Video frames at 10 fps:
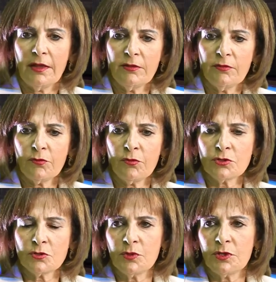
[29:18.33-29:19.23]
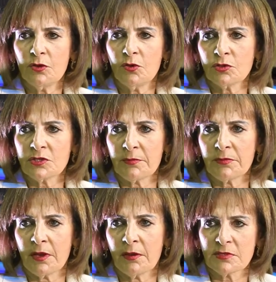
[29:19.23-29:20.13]
And of course, we go
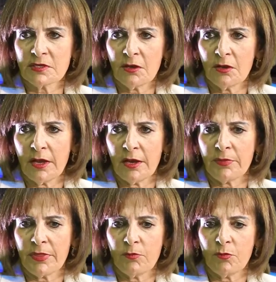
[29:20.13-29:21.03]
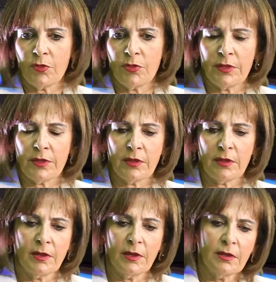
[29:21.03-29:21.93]
sometimes, I help them with,
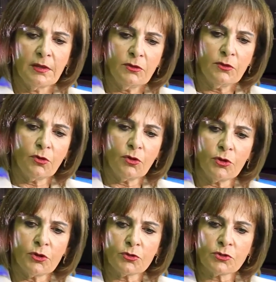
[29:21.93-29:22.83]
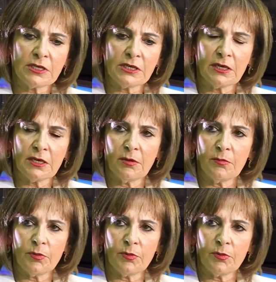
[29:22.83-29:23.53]
you know, going to see